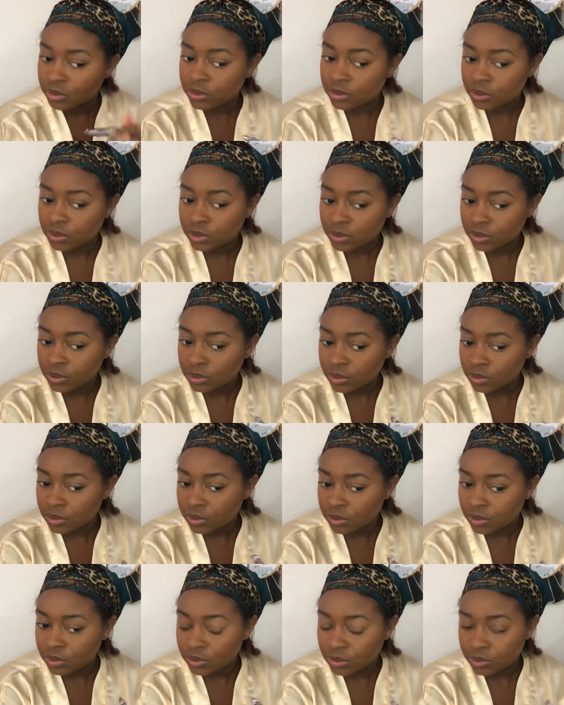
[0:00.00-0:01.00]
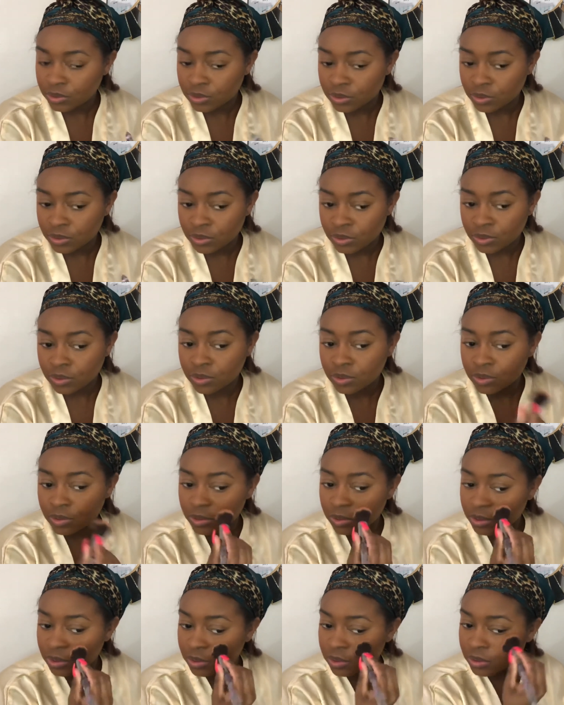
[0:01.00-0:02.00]

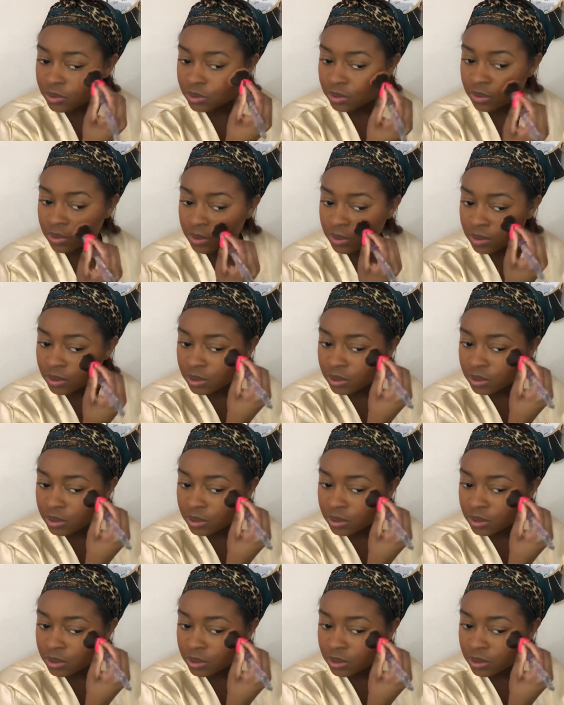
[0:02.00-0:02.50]
No one is speaking in this clip.